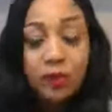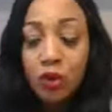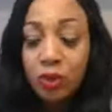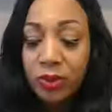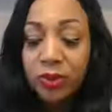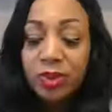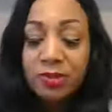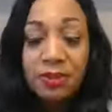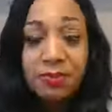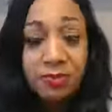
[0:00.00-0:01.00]
or we were going
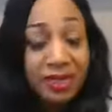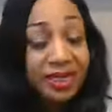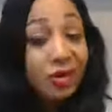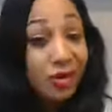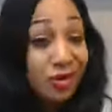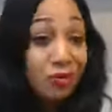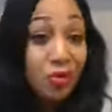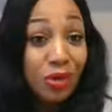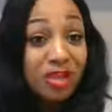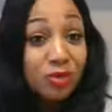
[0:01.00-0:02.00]
to be late on our
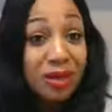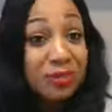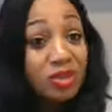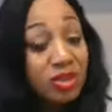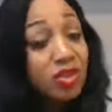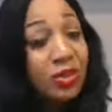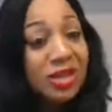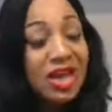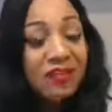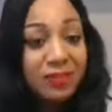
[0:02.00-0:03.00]
mortgage payment just so we can
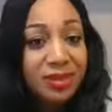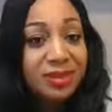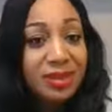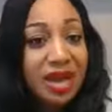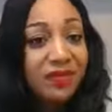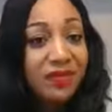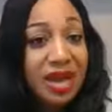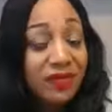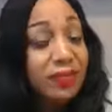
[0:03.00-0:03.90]
have business have have a